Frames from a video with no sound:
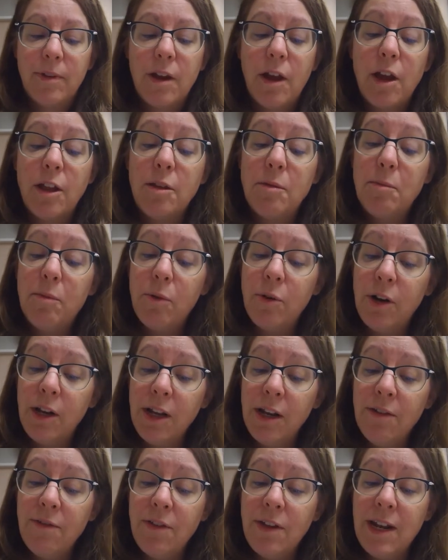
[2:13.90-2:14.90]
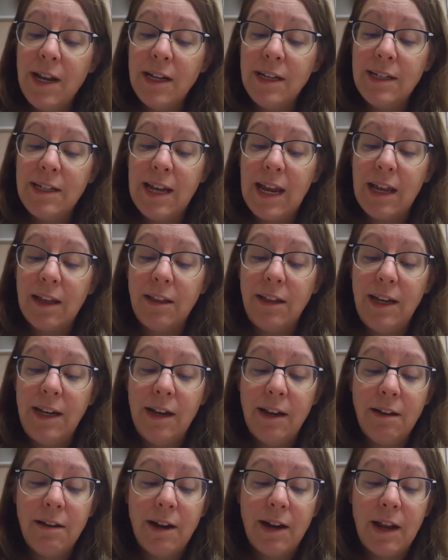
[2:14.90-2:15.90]
On the morning of the next day,
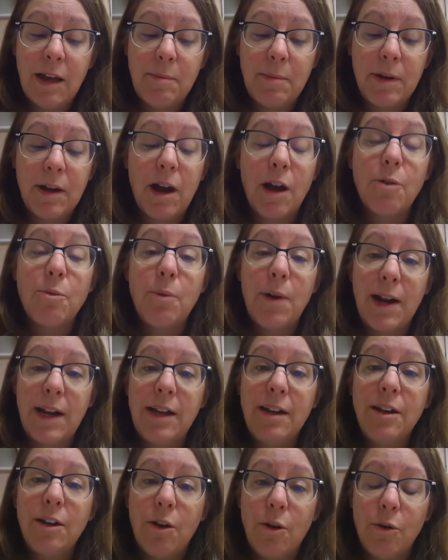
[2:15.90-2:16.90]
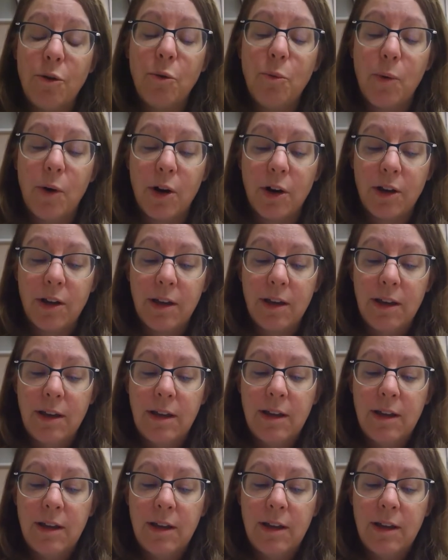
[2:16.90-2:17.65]
Lina got up and got ready to go to work.